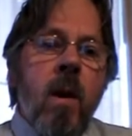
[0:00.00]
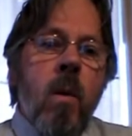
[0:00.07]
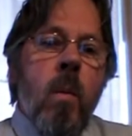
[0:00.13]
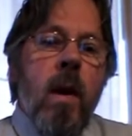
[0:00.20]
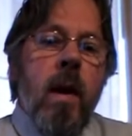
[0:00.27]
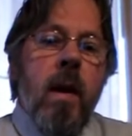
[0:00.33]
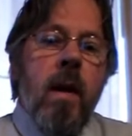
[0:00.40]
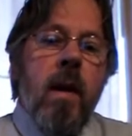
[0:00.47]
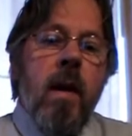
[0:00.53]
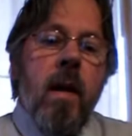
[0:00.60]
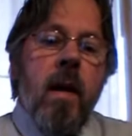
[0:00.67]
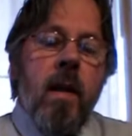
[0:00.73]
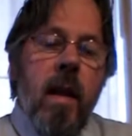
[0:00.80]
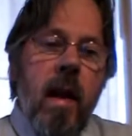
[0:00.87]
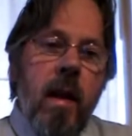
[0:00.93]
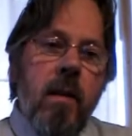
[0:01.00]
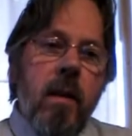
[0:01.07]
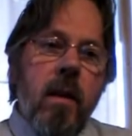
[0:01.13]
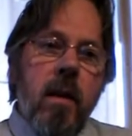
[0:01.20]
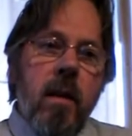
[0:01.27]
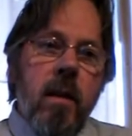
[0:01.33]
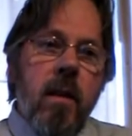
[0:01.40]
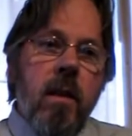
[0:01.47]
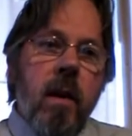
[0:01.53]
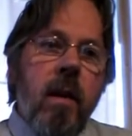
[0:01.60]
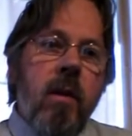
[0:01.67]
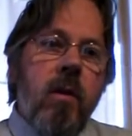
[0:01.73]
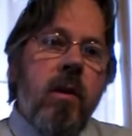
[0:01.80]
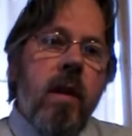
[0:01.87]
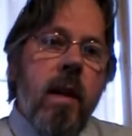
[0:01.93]
when the Exodus is going
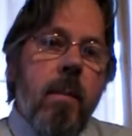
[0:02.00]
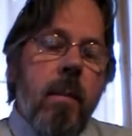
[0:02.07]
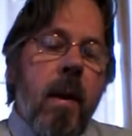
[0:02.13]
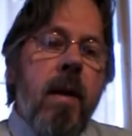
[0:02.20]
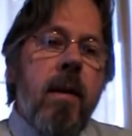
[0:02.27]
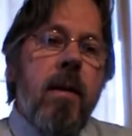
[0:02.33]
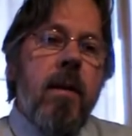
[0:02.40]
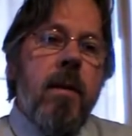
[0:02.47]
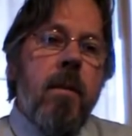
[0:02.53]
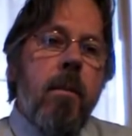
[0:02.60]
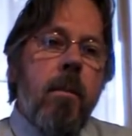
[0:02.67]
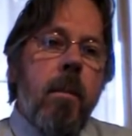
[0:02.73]
to take place.